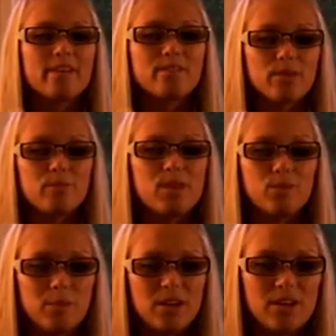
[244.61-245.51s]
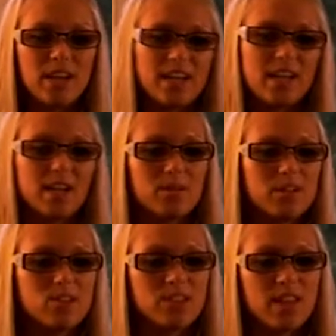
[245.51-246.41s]
from the period in
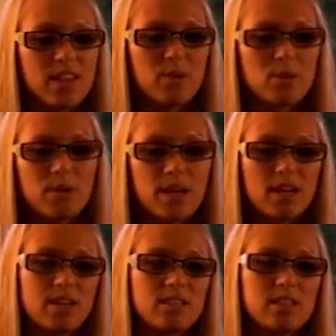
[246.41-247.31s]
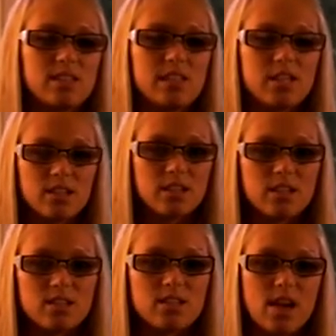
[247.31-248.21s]
which they were bitten to see
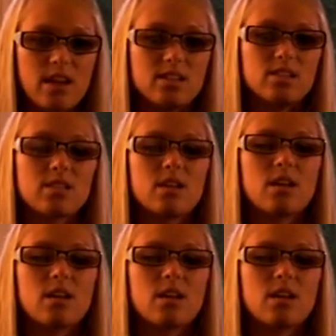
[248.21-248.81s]
clinical signs.